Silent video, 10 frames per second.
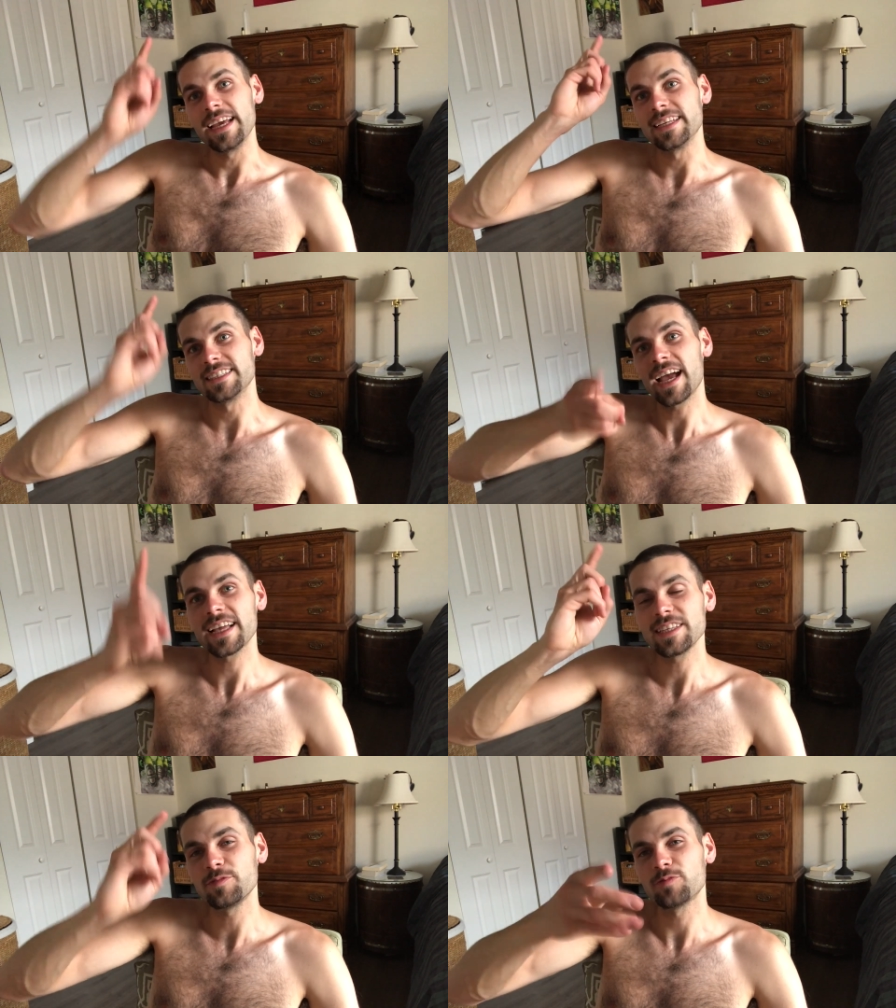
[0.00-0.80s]

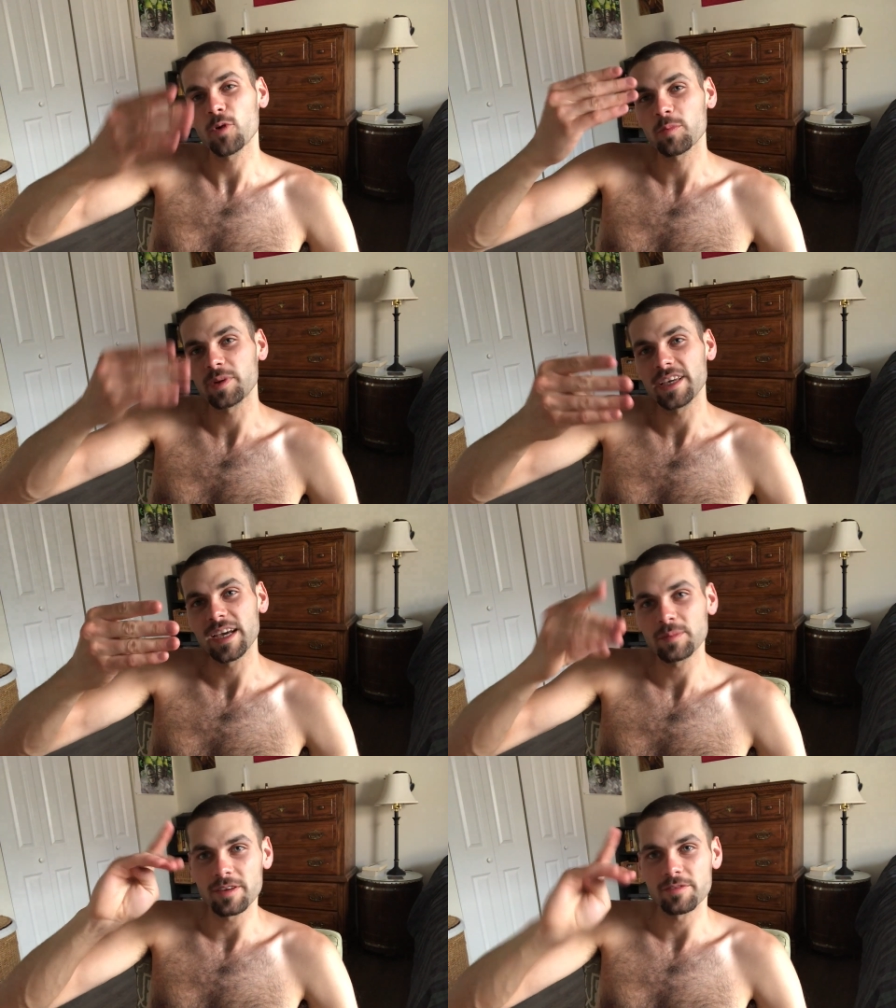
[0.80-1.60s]
Exactly four p
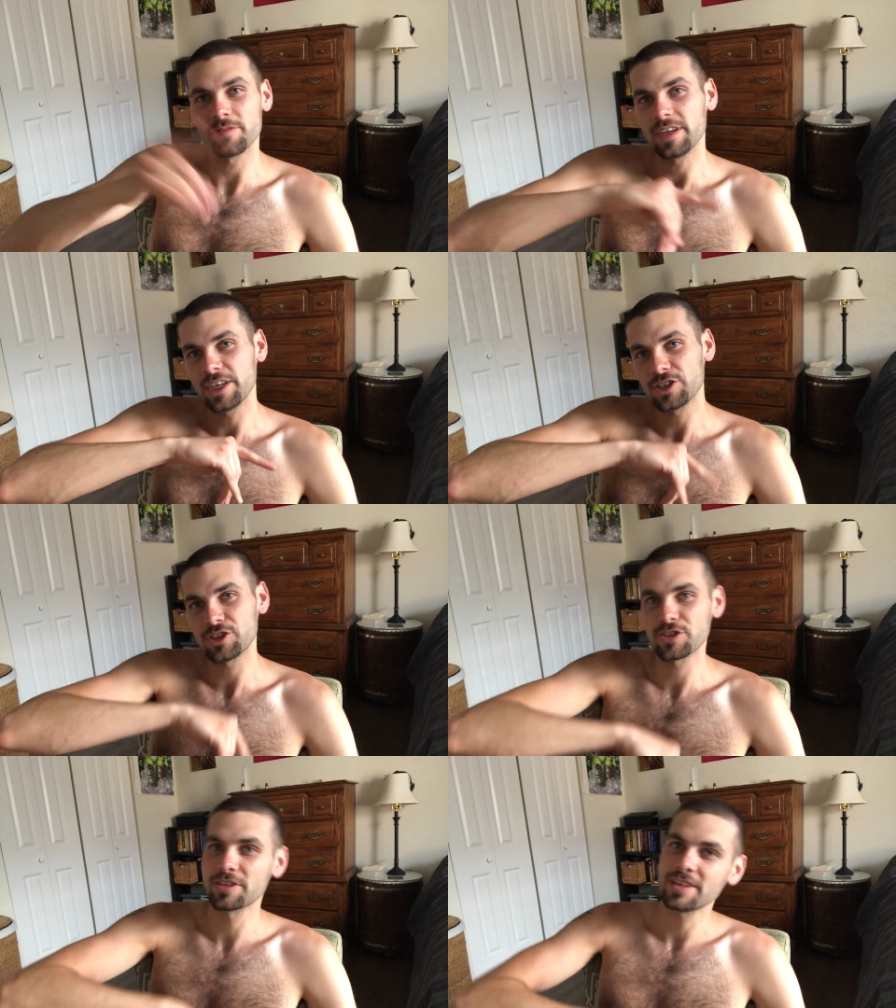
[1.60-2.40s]
m I
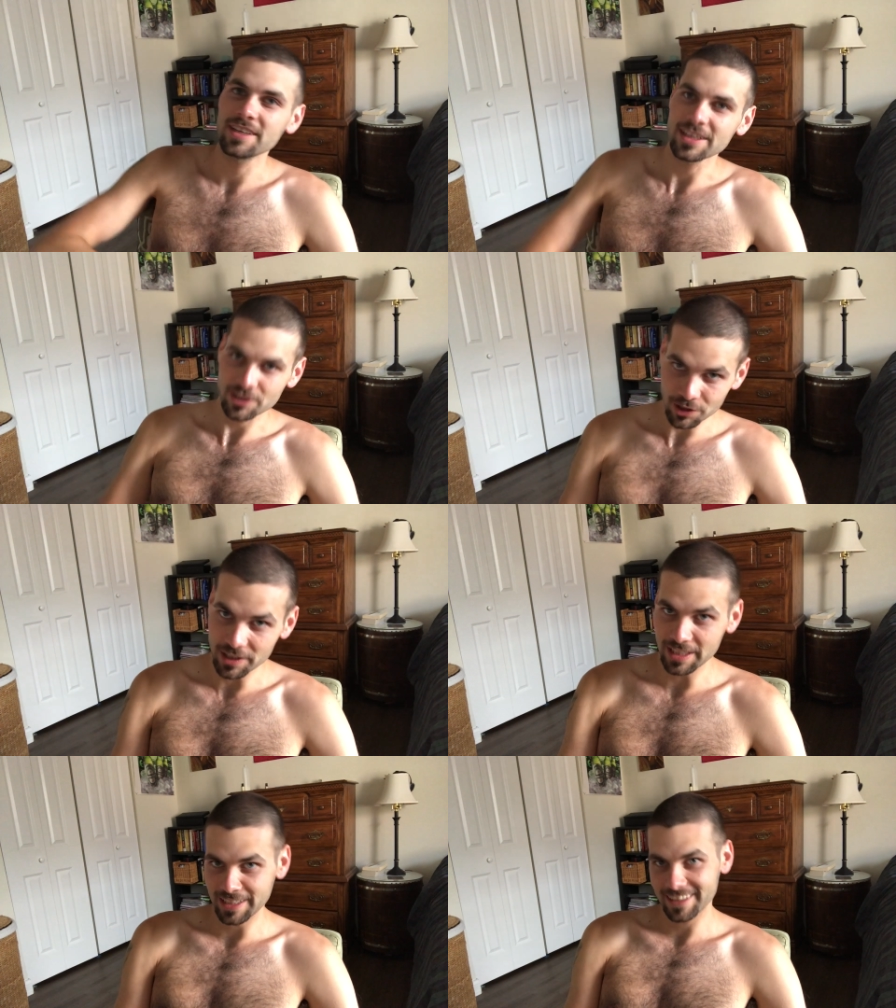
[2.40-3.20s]
finished
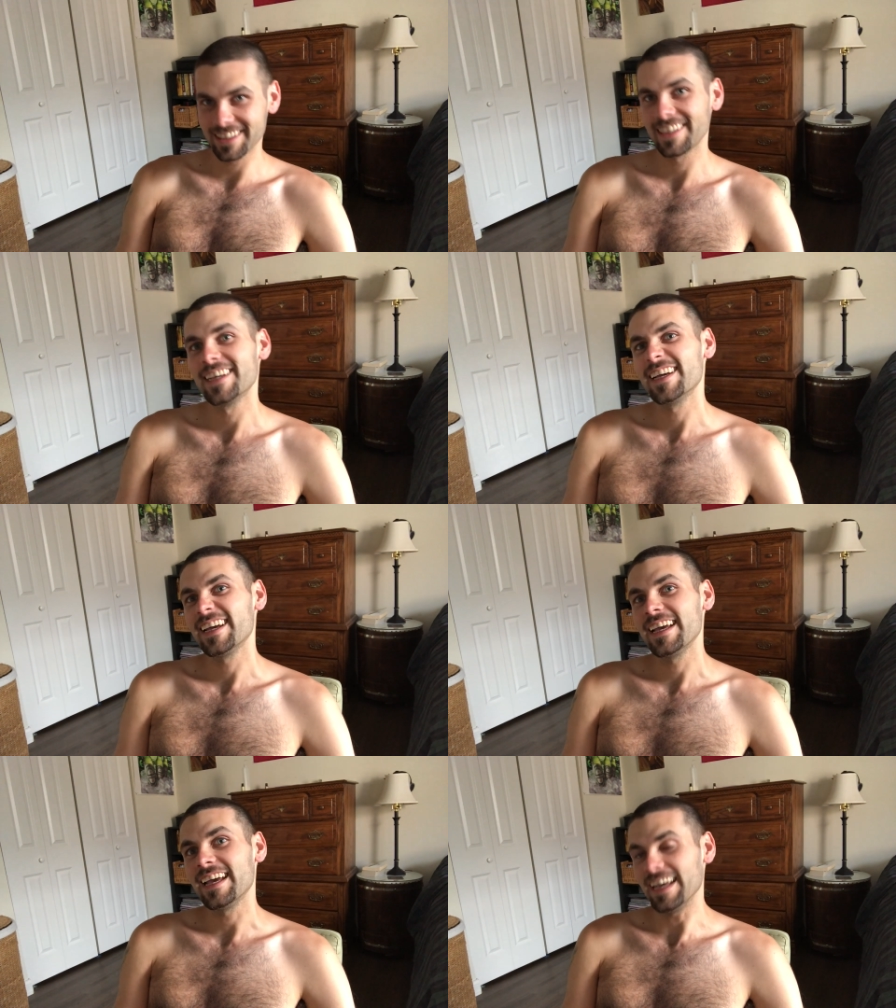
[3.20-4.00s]
cooking,
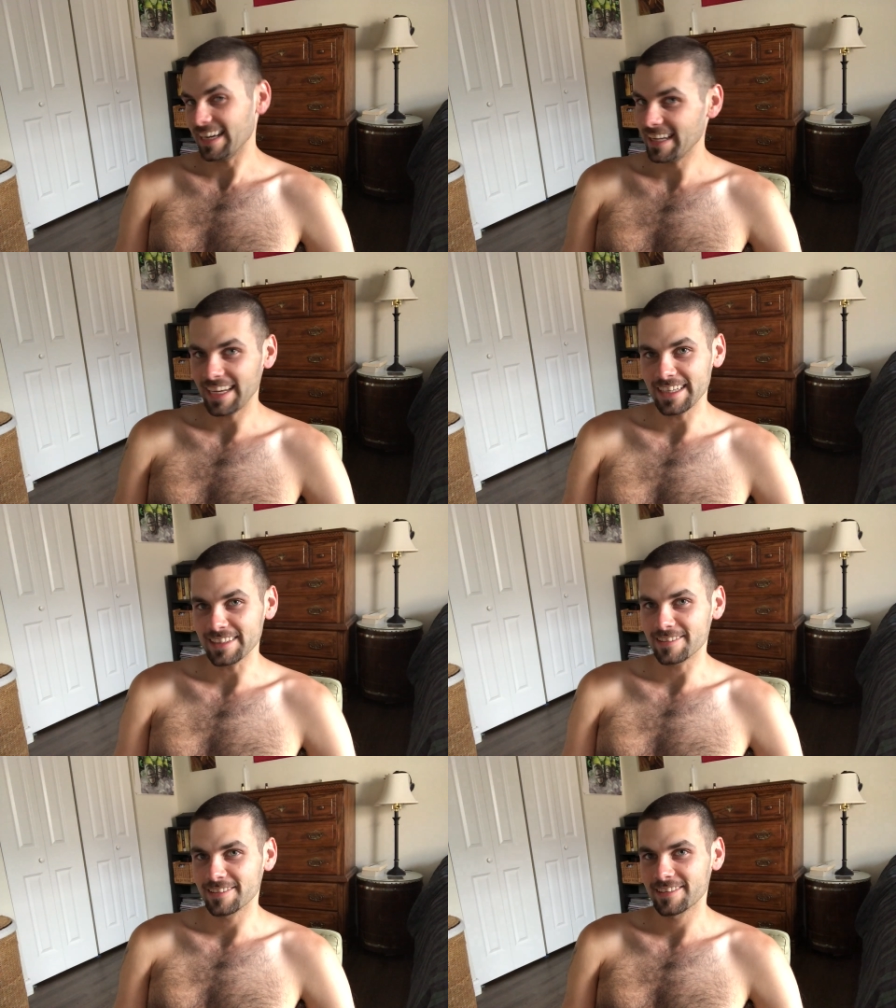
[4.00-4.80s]
and I ate
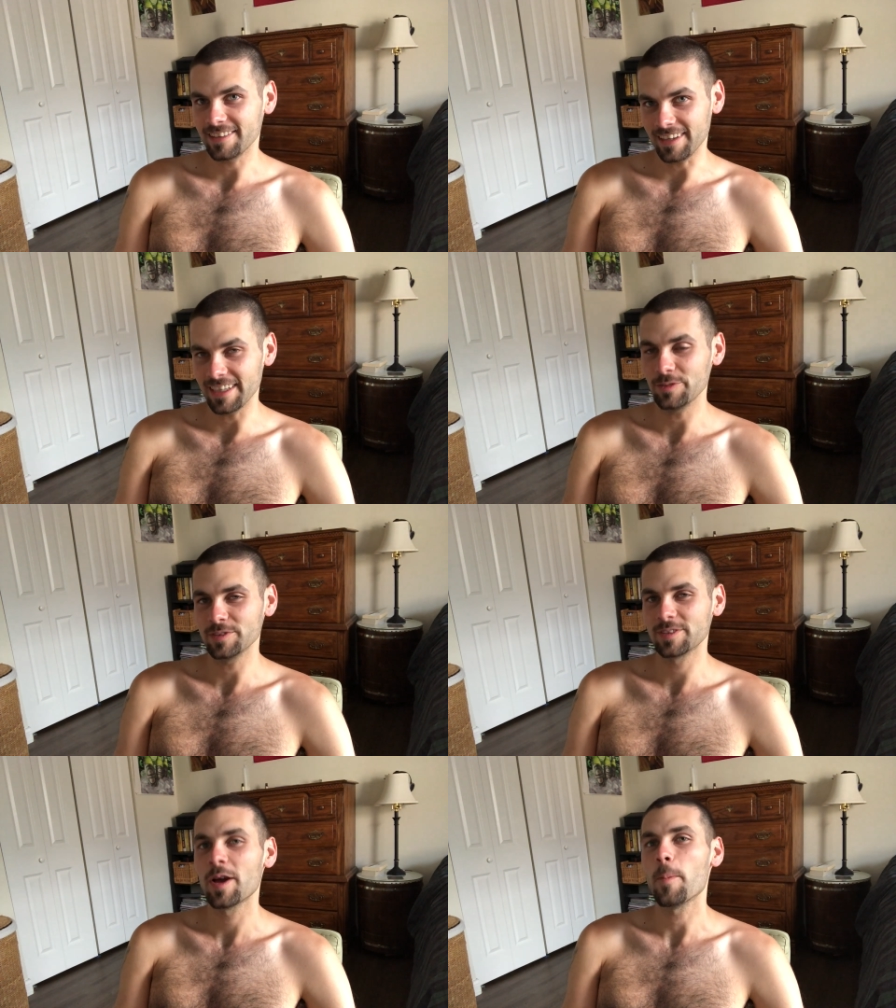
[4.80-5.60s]
it, and it
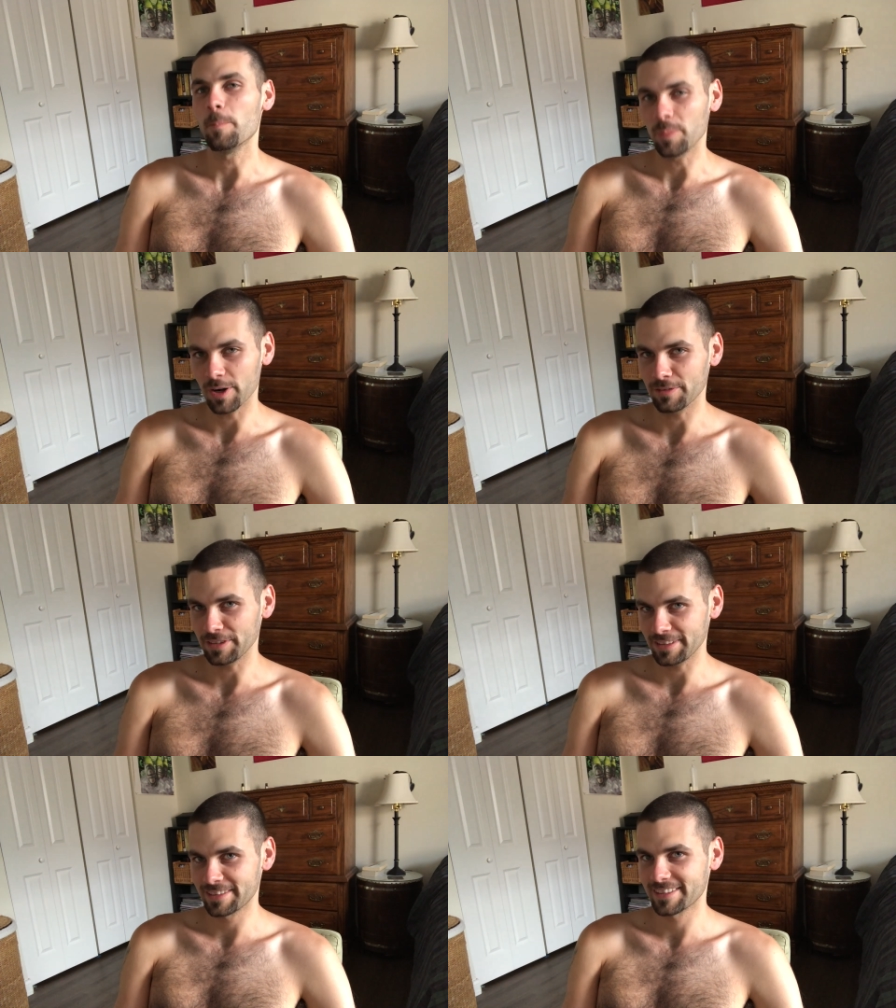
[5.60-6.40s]
was
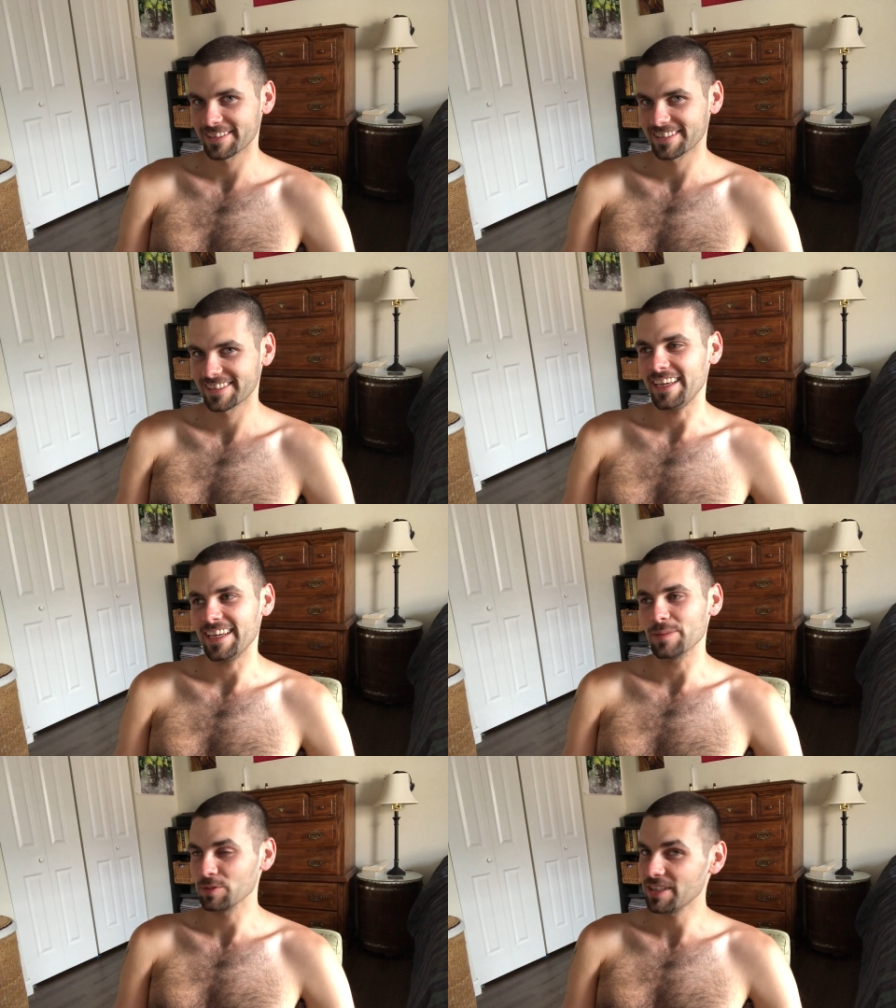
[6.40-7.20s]
marvelous. And
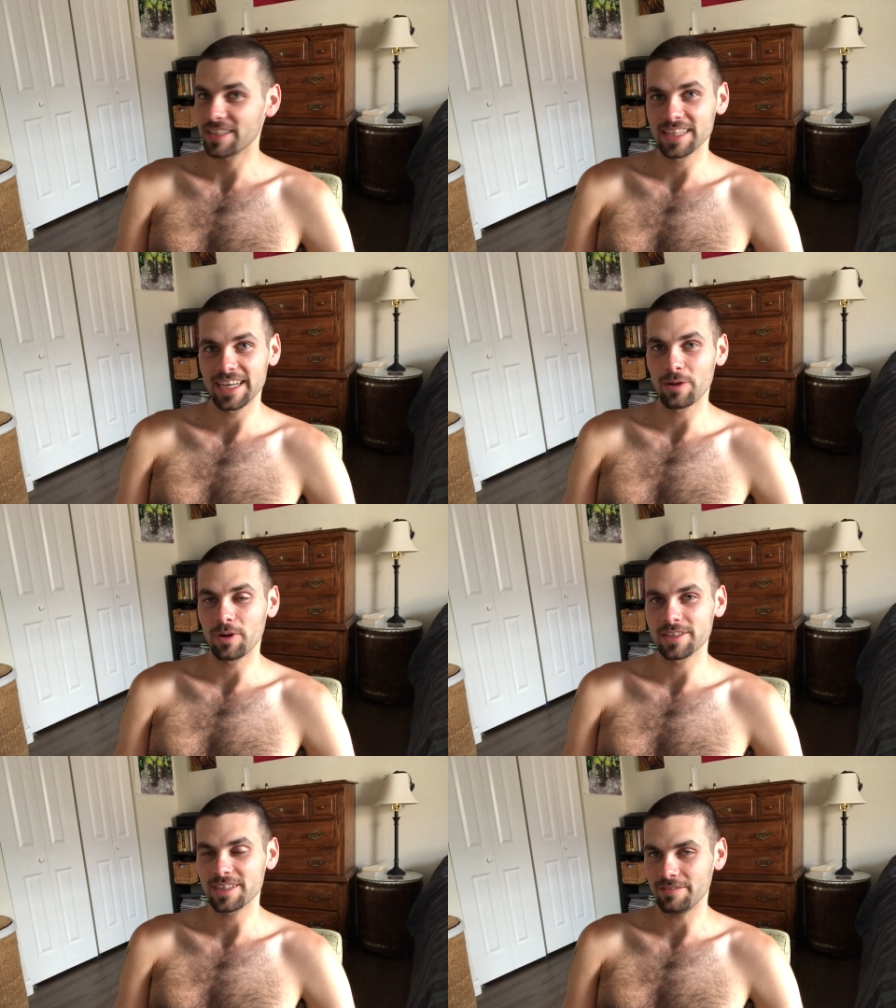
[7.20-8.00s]
I'm really glad I
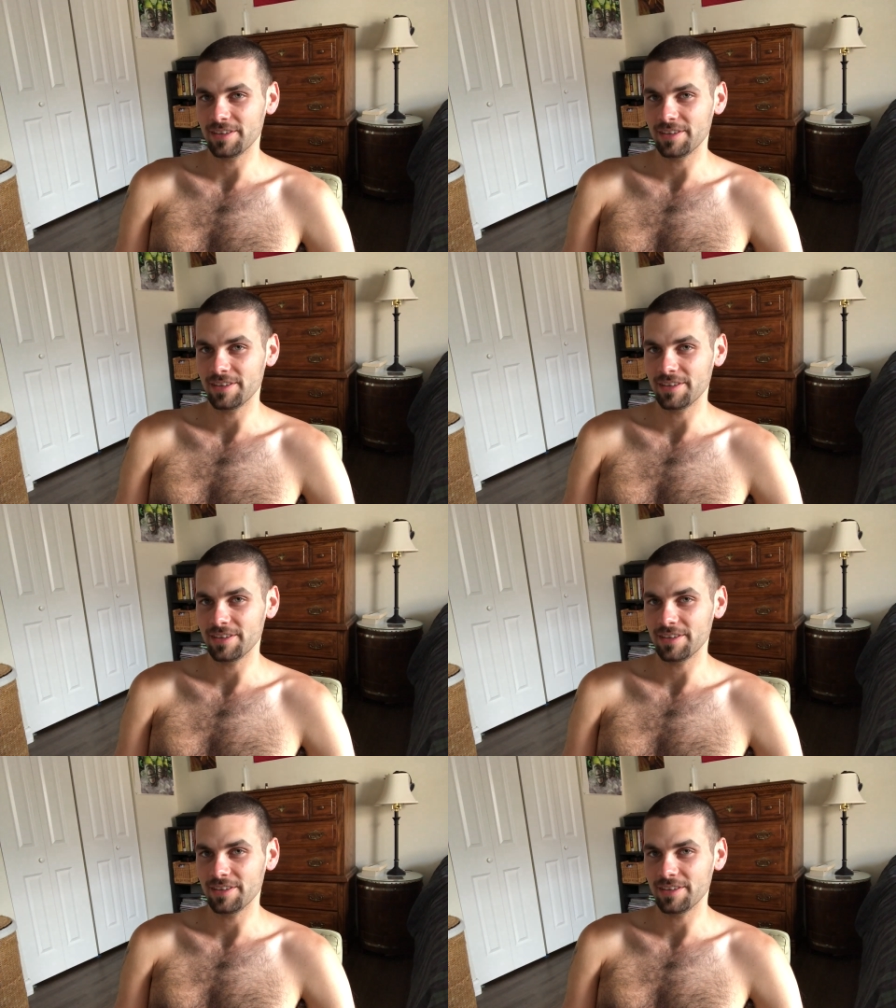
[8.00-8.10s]
watched that